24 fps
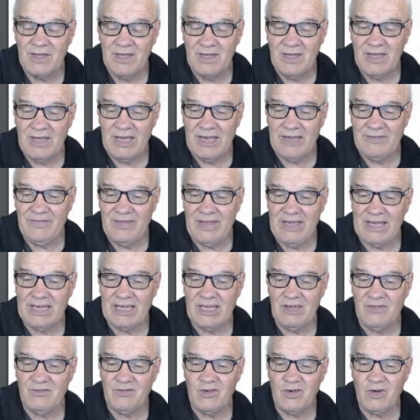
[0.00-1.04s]
And that
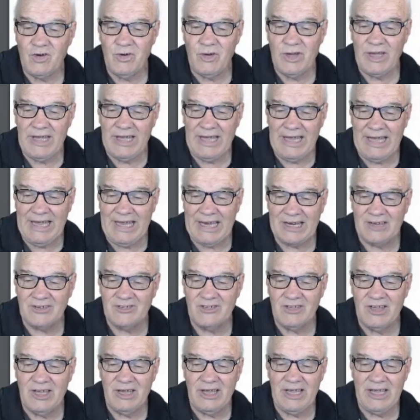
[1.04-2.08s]
gives you
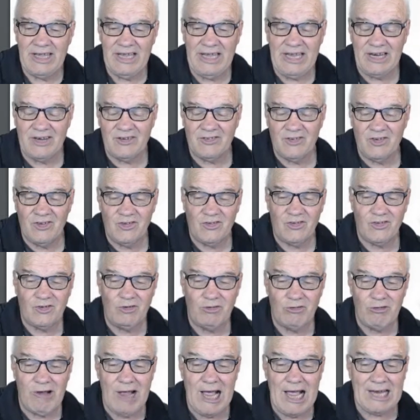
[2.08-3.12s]
x. Now, x is
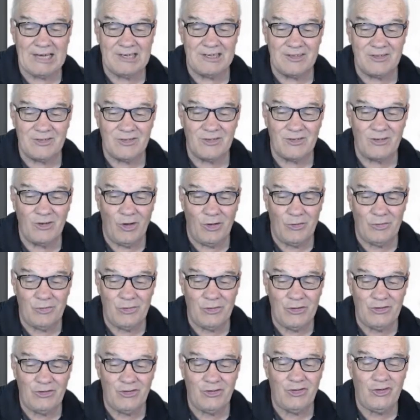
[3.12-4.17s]
the run. It's not
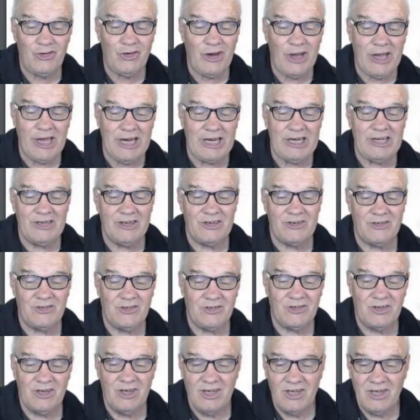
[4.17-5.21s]
the
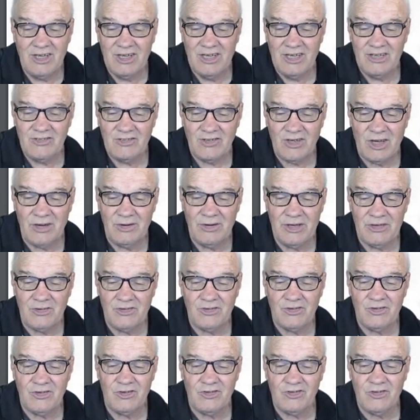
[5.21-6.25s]
chainage. So
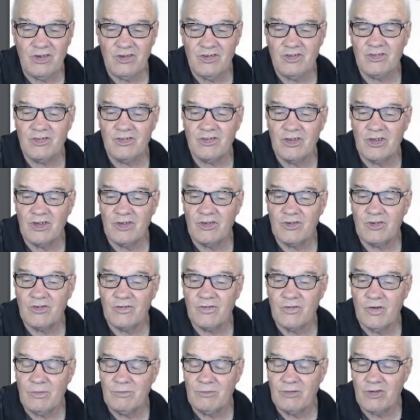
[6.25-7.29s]
it's the distance
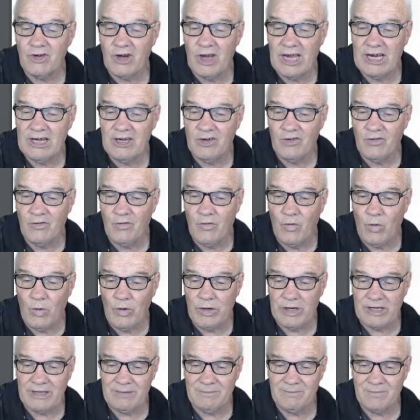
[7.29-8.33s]
from chainage
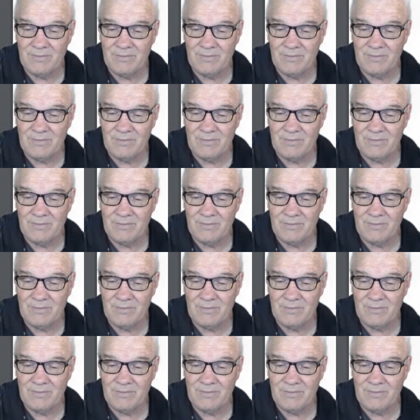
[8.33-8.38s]
40.